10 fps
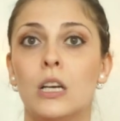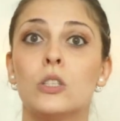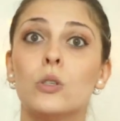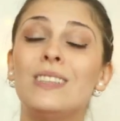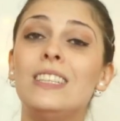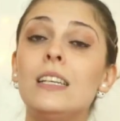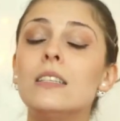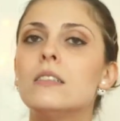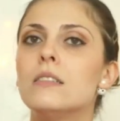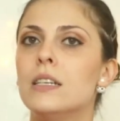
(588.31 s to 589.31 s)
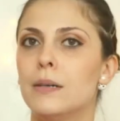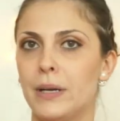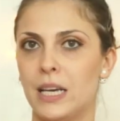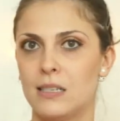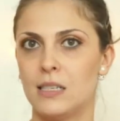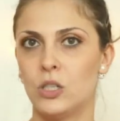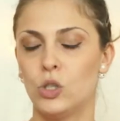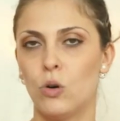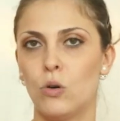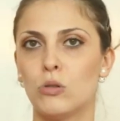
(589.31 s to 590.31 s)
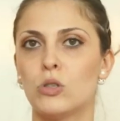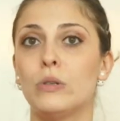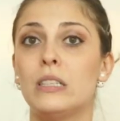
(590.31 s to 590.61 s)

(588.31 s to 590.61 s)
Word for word: So this is their message also.